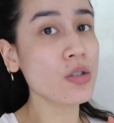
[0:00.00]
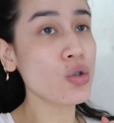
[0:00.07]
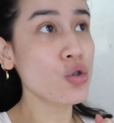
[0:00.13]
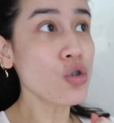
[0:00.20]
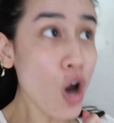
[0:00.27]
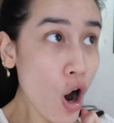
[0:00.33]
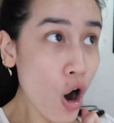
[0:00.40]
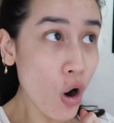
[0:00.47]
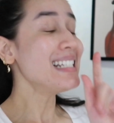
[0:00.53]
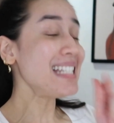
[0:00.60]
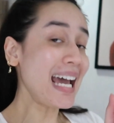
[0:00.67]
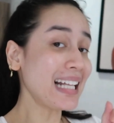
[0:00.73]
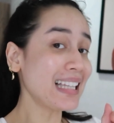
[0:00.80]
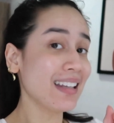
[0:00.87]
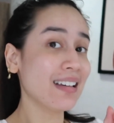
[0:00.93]
So
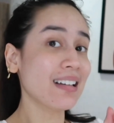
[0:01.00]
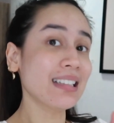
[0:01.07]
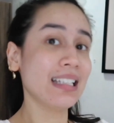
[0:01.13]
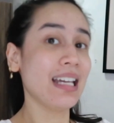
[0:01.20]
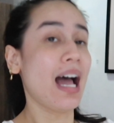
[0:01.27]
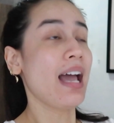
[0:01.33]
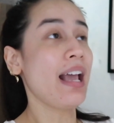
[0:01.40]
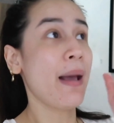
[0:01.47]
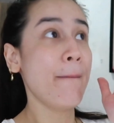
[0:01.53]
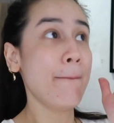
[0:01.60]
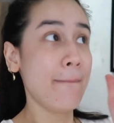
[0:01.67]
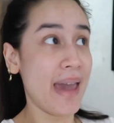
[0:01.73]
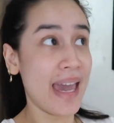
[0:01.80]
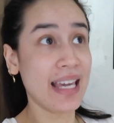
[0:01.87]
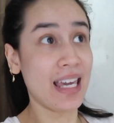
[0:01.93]
technically, I
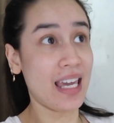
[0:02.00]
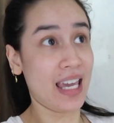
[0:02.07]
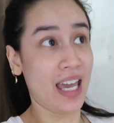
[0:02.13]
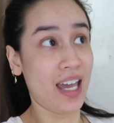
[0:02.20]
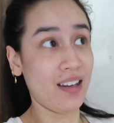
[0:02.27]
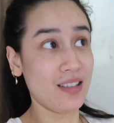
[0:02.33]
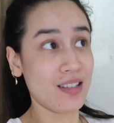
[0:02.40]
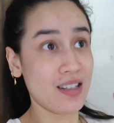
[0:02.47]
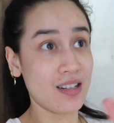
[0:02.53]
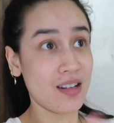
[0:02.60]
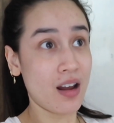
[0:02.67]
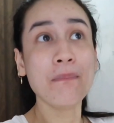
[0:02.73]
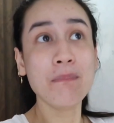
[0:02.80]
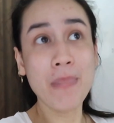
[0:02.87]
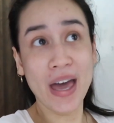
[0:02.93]
am making it
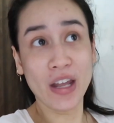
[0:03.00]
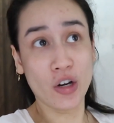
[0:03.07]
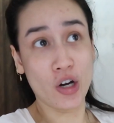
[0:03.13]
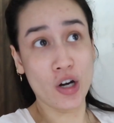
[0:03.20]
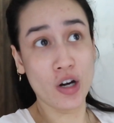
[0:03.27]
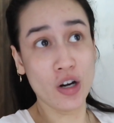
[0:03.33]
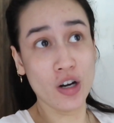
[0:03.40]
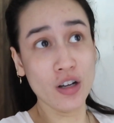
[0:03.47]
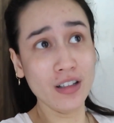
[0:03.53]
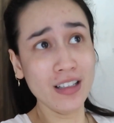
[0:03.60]
better.